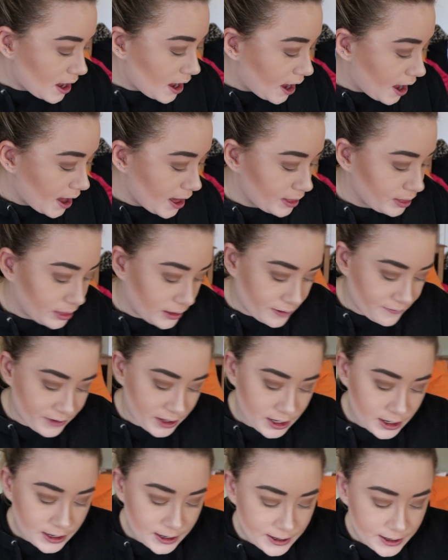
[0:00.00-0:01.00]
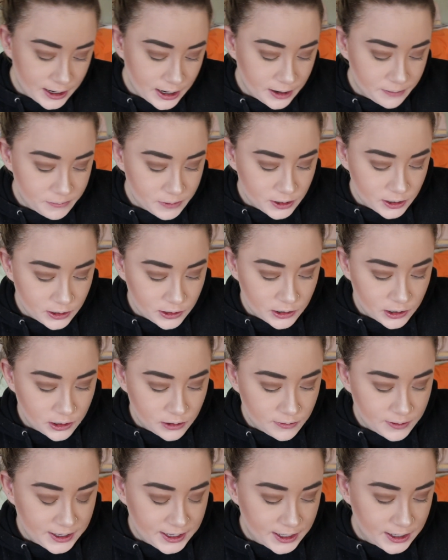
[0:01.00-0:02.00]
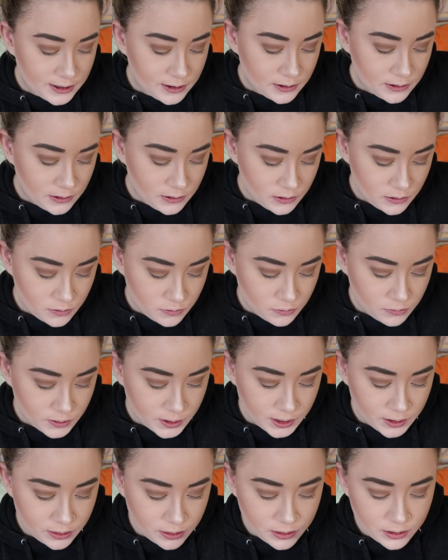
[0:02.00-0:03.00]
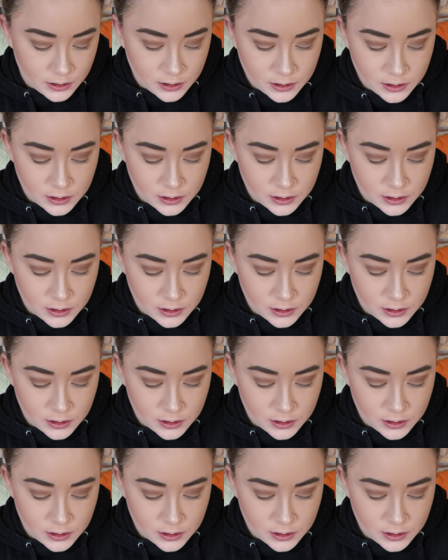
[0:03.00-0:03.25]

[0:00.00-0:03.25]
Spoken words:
I love it. And now I'm gonna go in with